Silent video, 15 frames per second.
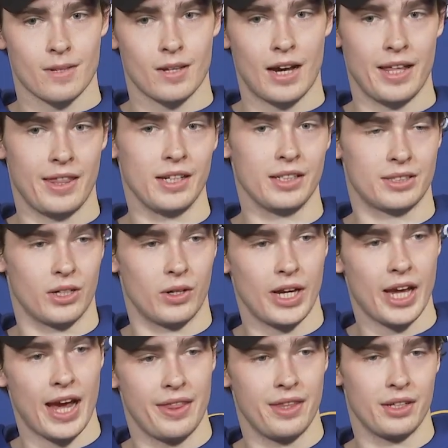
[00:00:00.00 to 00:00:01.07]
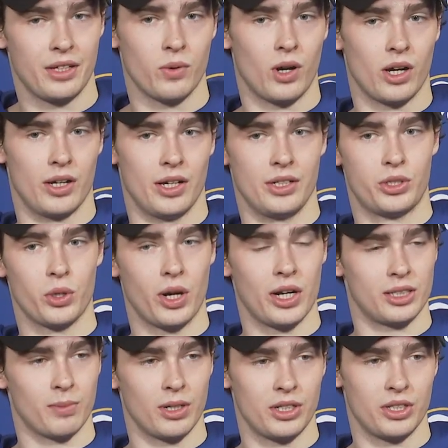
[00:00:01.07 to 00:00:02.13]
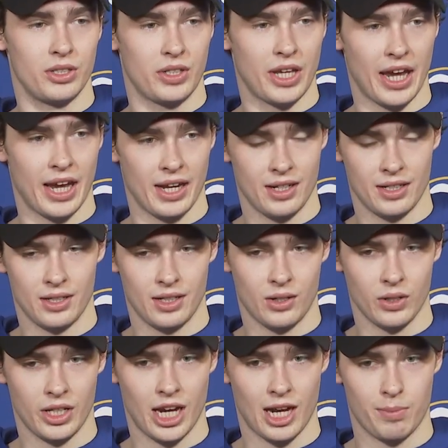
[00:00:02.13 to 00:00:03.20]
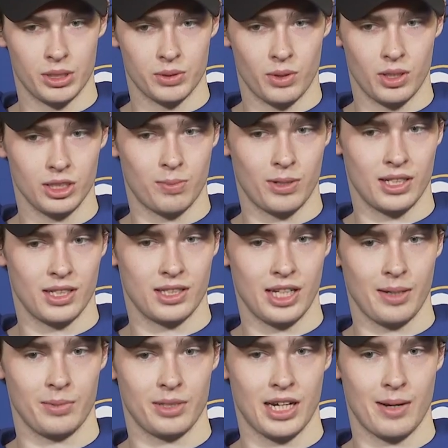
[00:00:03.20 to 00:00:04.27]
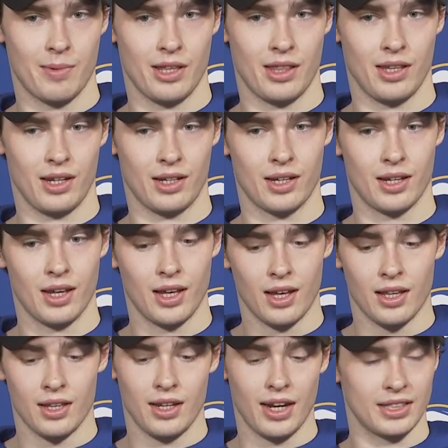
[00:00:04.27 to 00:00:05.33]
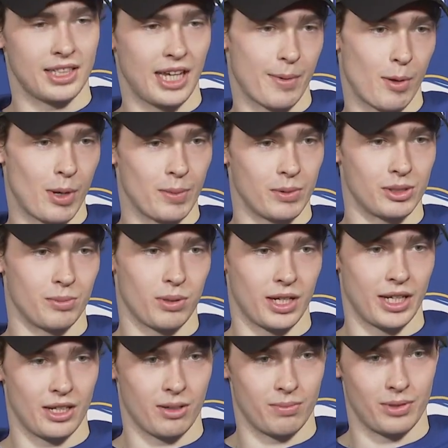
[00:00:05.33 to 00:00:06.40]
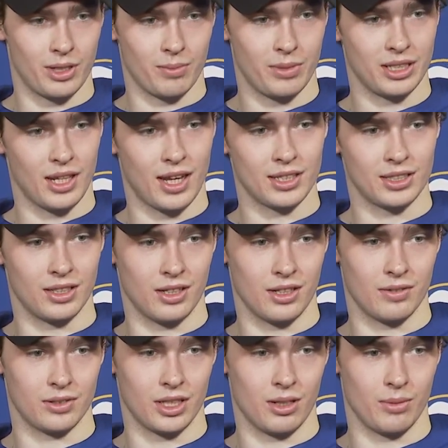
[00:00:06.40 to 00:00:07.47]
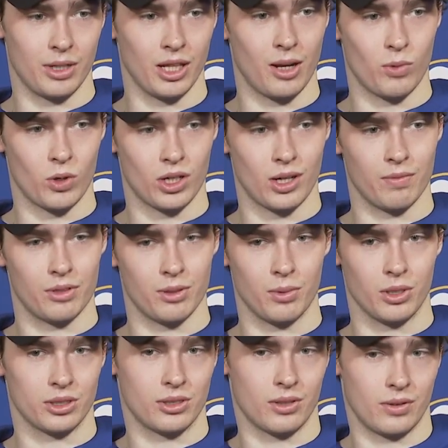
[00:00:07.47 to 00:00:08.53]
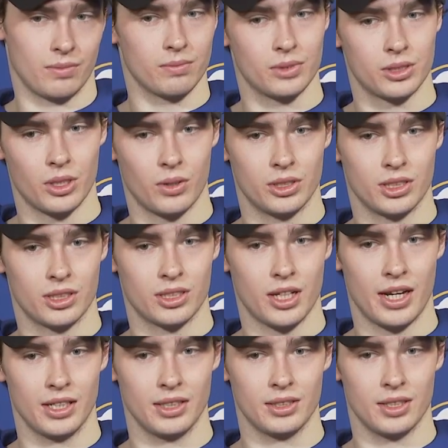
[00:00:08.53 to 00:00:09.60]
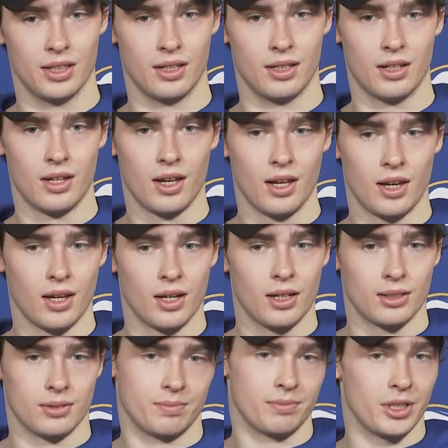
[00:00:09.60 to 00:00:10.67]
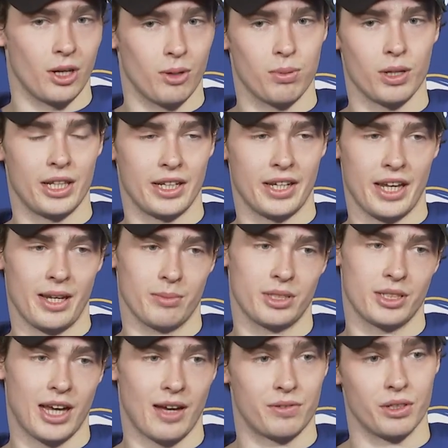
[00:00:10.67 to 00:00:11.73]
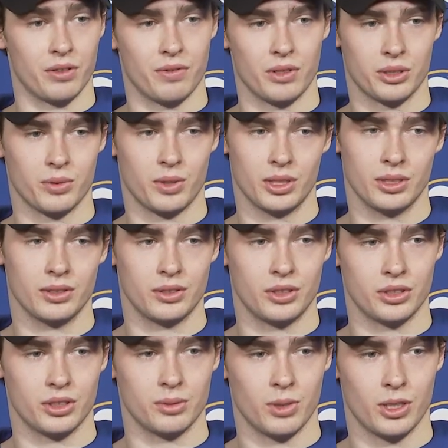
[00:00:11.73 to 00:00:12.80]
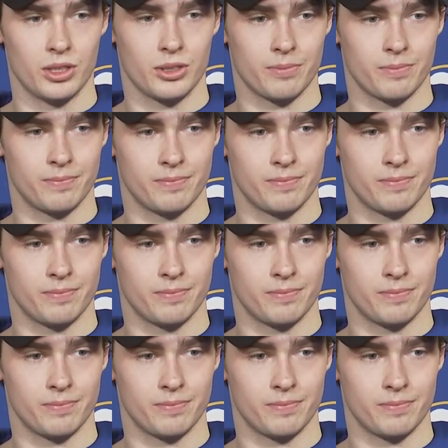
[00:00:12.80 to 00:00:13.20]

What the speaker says: I think so, yeah. I think you want to enjoy it as much as you can. It only happens once, but at the same time, I think the next game I'm able to play, there'll be less nerves and I'll be a lot more comfortable. So it's exciting to, play the games after the first one just as much.